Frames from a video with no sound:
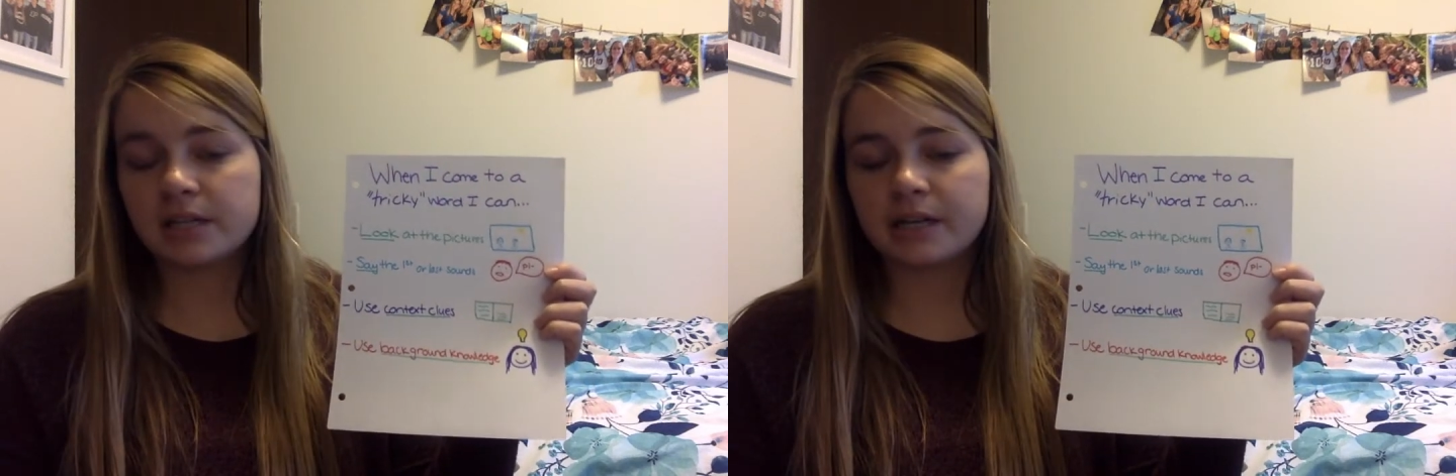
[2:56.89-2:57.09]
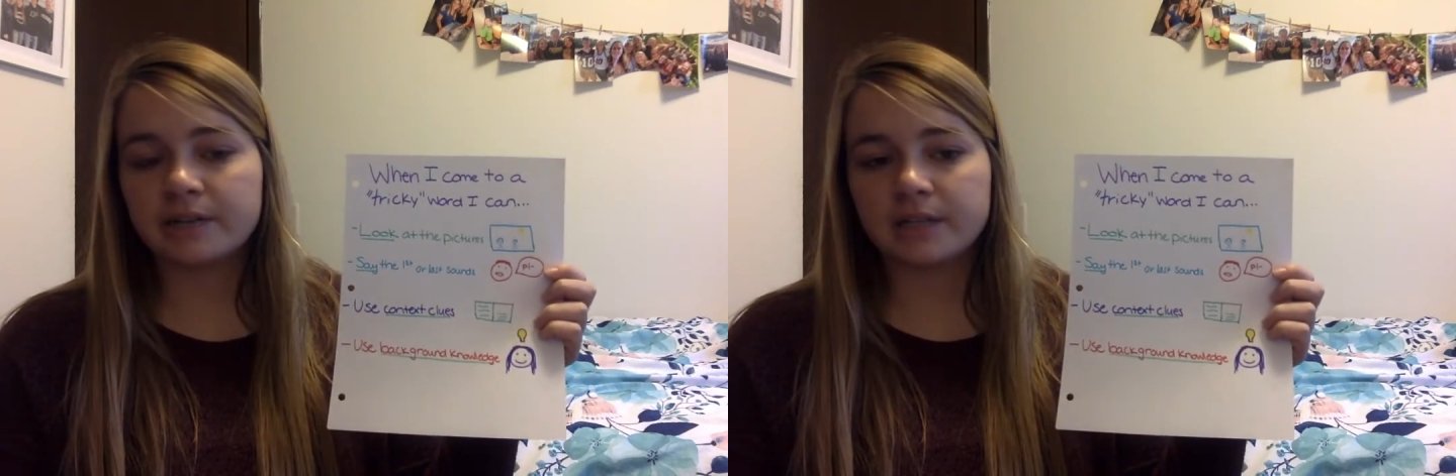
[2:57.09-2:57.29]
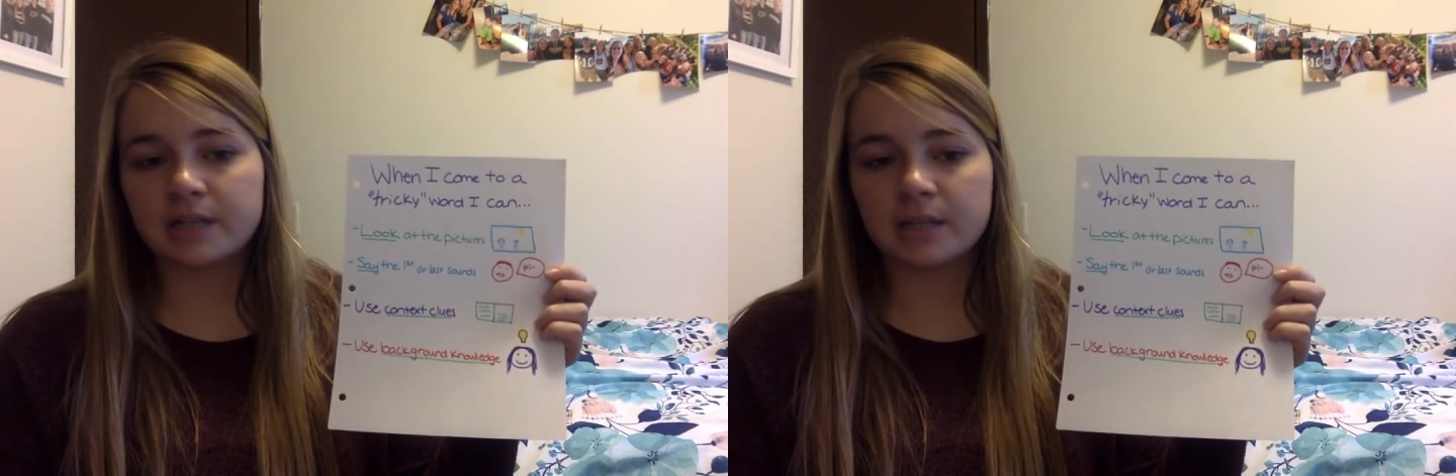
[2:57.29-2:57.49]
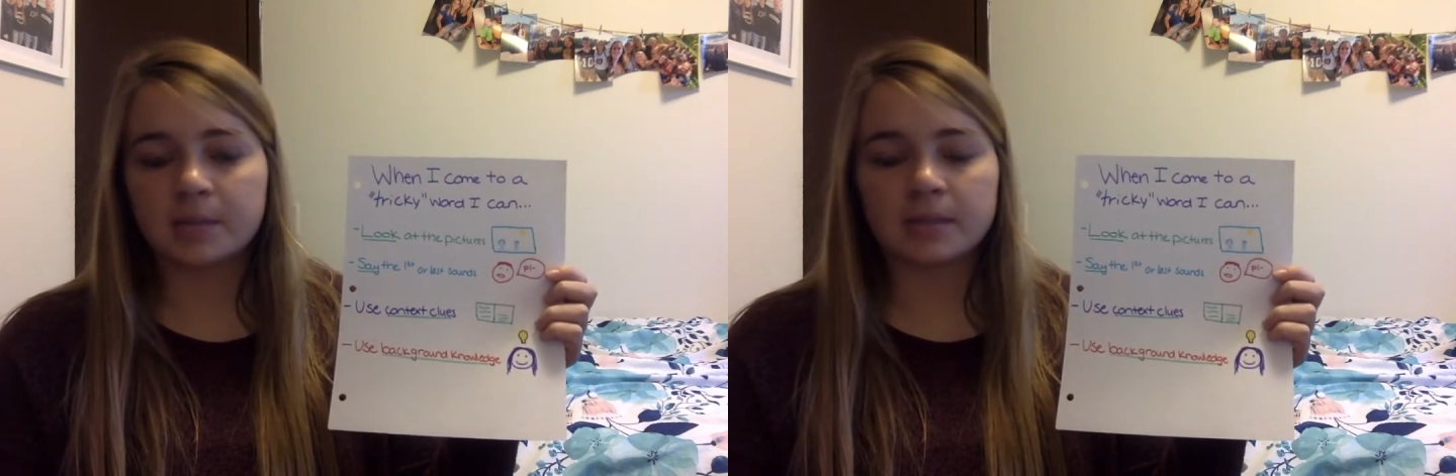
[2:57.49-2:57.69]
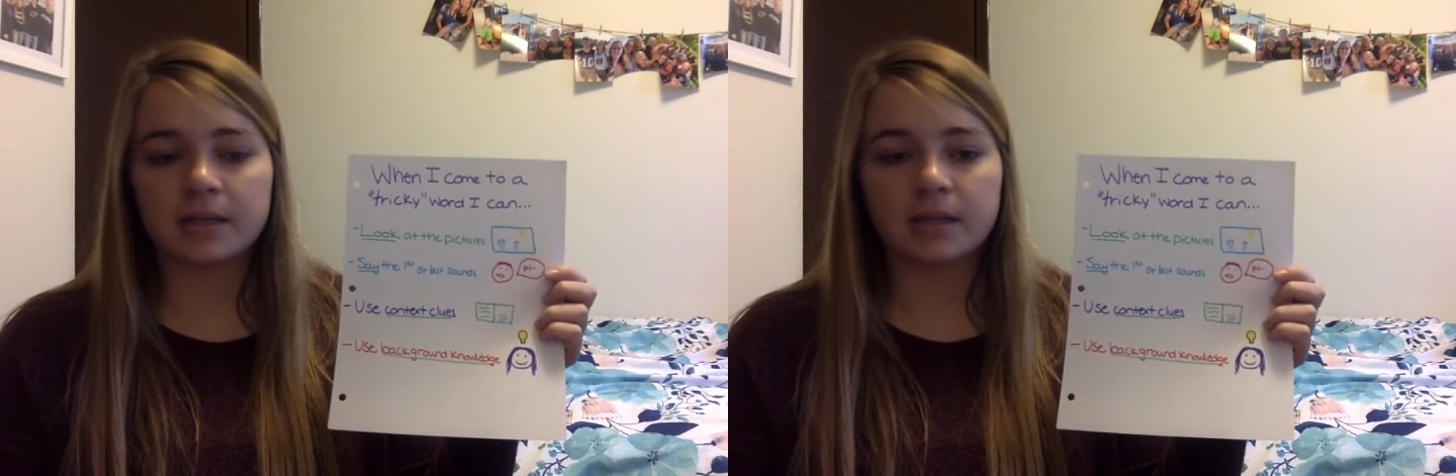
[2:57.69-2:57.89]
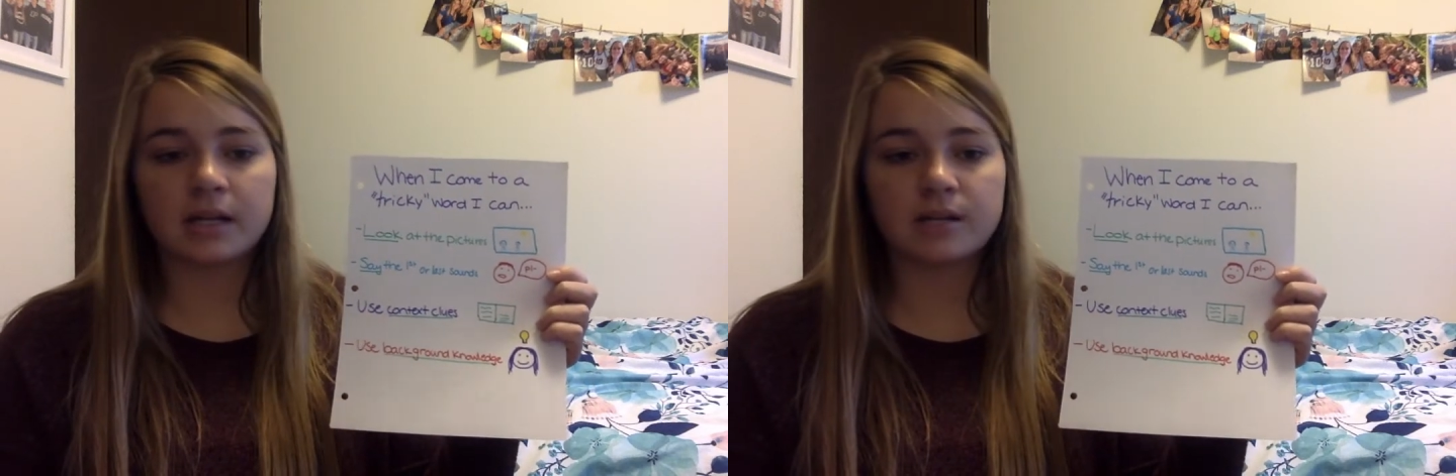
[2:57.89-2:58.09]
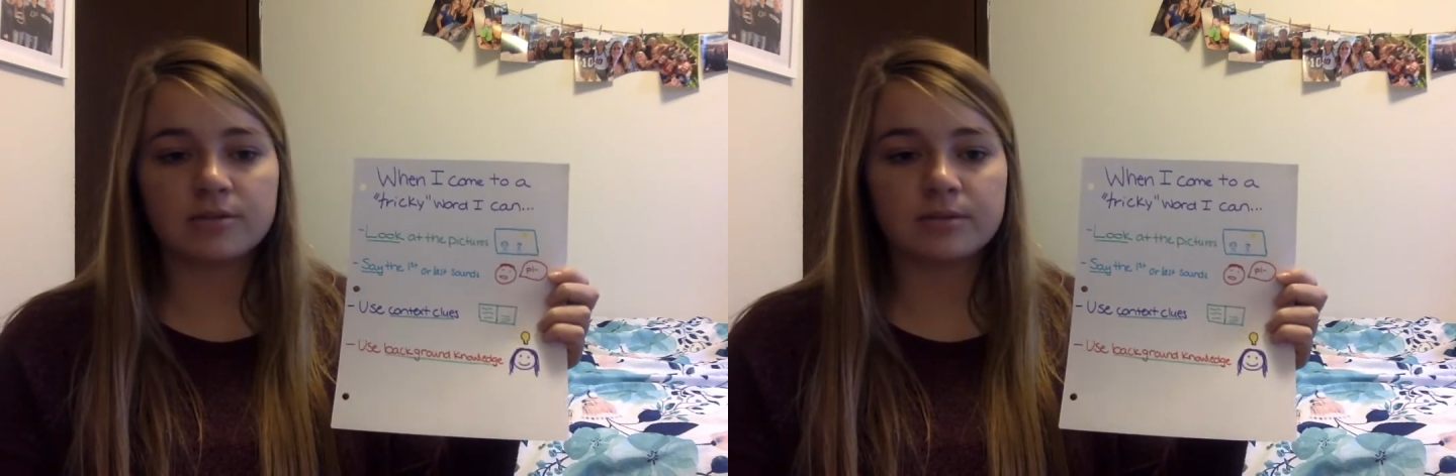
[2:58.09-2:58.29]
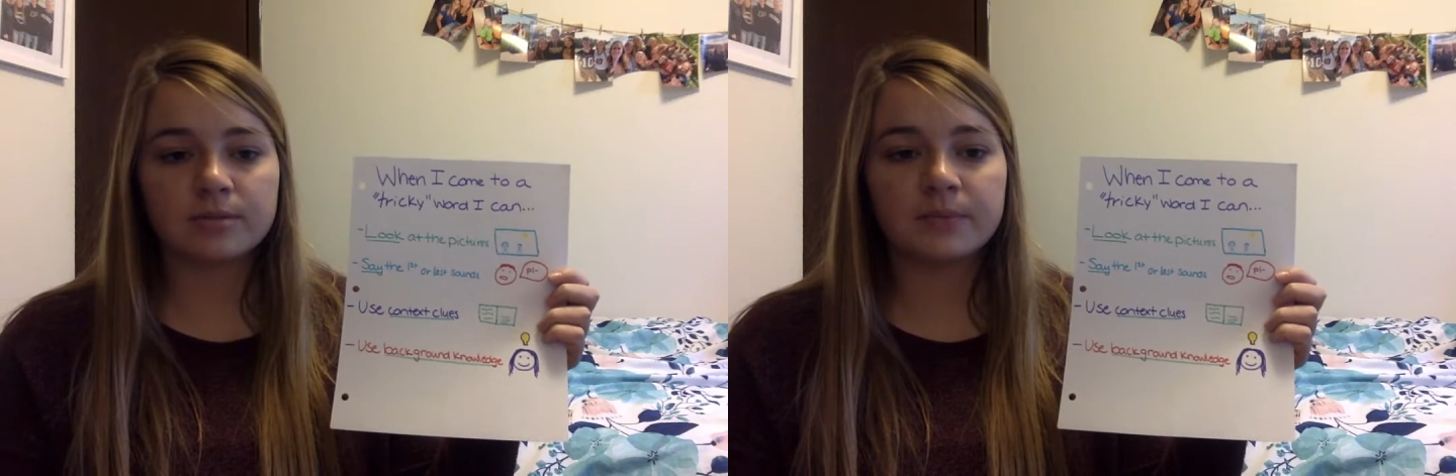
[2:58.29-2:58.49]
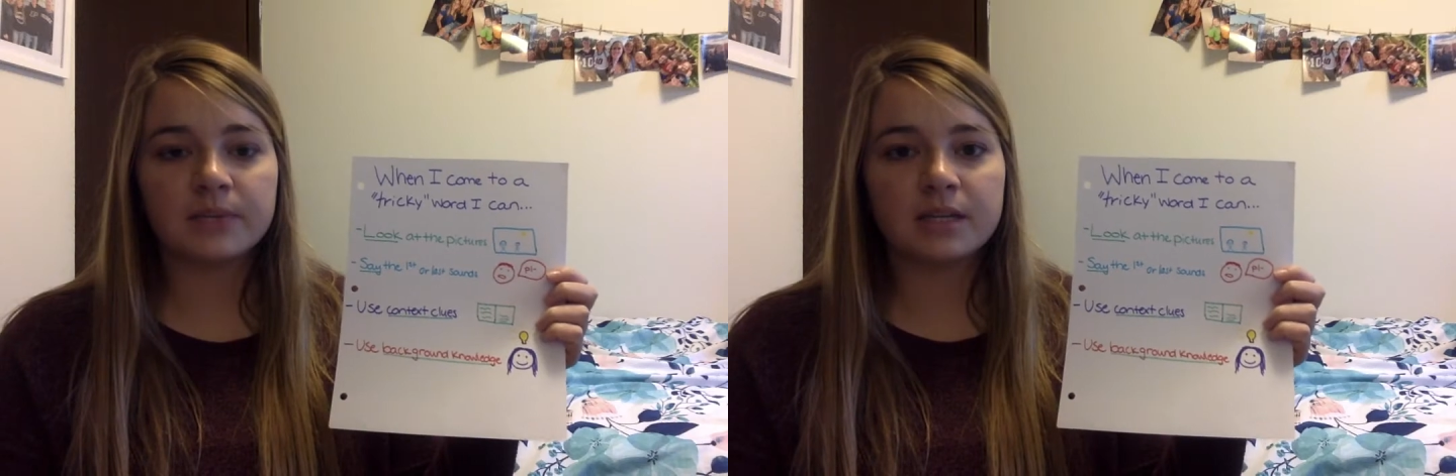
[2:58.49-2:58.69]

I'll have it hung up in the classroom